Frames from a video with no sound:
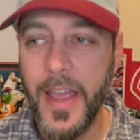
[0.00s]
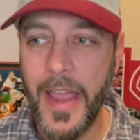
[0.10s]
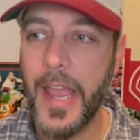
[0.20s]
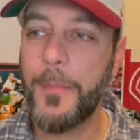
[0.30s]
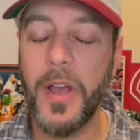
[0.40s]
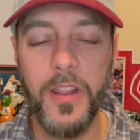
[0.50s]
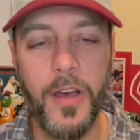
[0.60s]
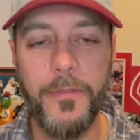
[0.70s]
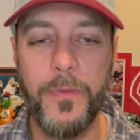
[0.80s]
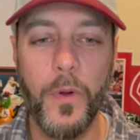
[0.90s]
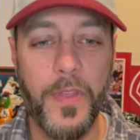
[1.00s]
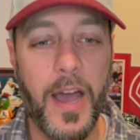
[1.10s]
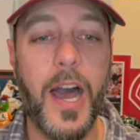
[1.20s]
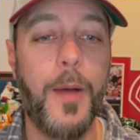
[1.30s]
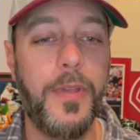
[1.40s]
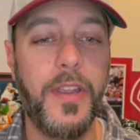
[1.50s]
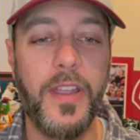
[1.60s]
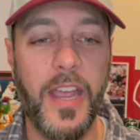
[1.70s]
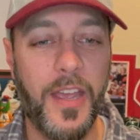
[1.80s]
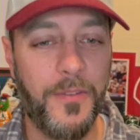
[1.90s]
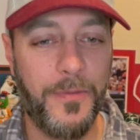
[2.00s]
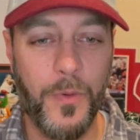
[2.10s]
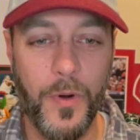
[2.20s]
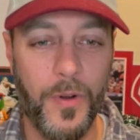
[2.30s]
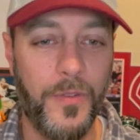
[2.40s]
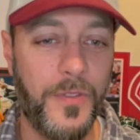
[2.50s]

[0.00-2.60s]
and my love for the hobby and for